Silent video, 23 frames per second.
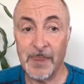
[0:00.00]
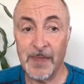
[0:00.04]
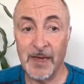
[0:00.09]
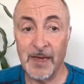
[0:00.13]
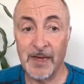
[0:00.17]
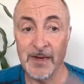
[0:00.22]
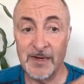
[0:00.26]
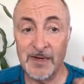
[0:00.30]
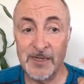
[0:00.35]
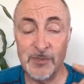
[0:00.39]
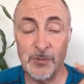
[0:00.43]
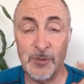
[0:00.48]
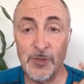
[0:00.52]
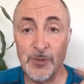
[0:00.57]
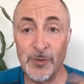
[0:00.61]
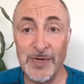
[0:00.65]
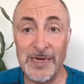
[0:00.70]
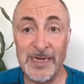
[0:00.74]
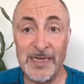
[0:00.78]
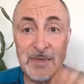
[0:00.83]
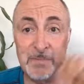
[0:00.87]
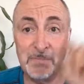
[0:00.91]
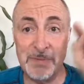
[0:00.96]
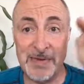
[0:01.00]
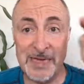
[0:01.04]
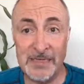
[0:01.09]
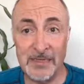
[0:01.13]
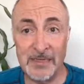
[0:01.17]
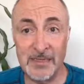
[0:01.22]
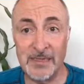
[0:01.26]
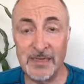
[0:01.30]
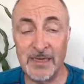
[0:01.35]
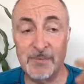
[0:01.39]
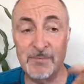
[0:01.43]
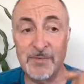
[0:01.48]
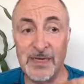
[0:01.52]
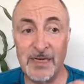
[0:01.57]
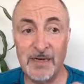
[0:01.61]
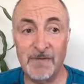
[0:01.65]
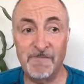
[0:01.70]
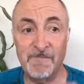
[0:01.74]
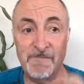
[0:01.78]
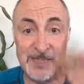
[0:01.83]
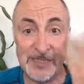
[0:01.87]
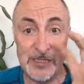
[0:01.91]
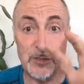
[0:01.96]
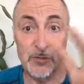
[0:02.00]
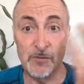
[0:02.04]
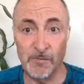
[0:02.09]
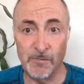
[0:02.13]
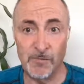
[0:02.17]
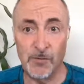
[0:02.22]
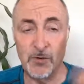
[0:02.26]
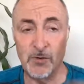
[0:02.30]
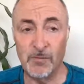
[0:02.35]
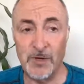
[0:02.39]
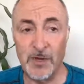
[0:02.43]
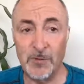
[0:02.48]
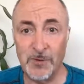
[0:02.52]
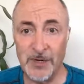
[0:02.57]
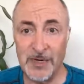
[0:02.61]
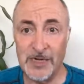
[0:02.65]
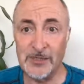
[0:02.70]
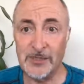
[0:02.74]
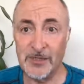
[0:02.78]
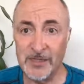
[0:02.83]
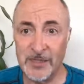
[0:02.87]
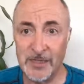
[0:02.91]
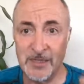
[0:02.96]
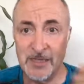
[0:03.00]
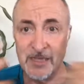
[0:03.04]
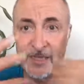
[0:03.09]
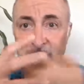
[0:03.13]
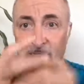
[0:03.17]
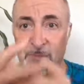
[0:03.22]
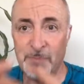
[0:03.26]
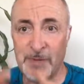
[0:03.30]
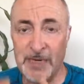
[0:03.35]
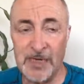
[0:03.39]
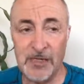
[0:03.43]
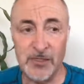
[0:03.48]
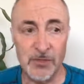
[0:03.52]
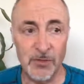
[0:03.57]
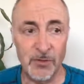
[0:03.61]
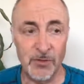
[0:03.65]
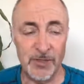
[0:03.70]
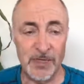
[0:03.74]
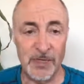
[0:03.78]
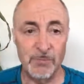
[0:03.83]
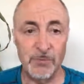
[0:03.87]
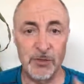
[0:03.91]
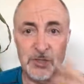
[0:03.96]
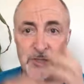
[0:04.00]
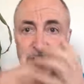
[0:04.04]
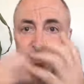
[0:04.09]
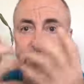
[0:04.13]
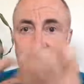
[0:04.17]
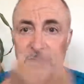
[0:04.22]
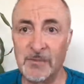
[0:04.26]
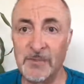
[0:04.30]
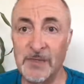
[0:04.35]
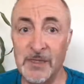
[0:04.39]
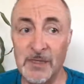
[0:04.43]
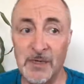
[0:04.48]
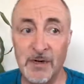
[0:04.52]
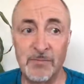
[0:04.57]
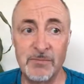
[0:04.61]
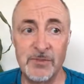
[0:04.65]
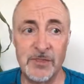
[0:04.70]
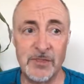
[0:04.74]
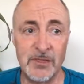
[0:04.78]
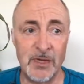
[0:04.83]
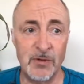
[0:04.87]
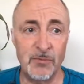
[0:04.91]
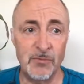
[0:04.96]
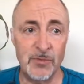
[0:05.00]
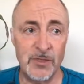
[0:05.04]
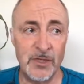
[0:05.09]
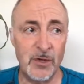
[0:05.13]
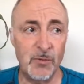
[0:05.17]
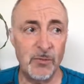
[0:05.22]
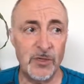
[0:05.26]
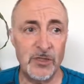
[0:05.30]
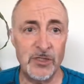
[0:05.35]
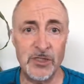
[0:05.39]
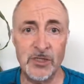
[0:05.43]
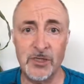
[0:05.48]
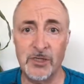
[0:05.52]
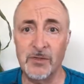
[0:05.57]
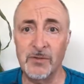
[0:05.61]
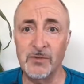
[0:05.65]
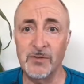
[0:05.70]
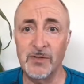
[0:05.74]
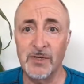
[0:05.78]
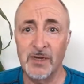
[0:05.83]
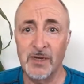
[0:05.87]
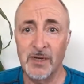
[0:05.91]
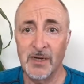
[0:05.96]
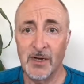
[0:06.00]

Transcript: unless we're directly impacting them in physical form, like we're actually in their space or they're pushing on something they're, they're, they're wants to do,